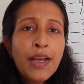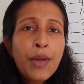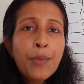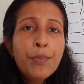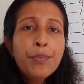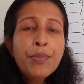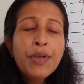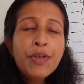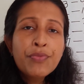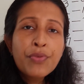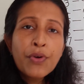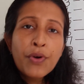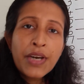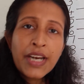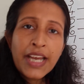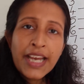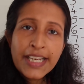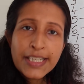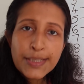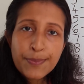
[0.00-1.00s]
Before
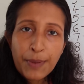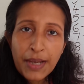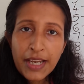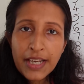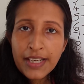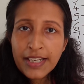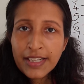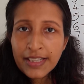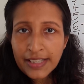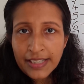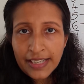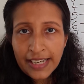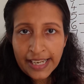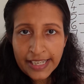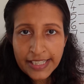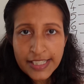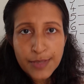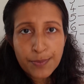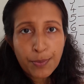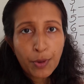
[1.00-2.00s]
explaining
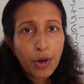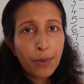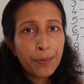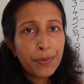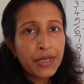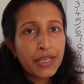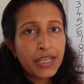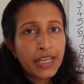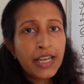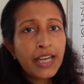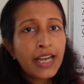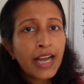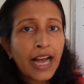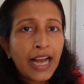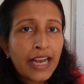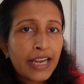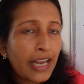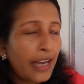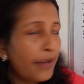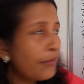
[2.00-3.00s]
next property, I
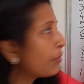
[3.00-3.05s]
have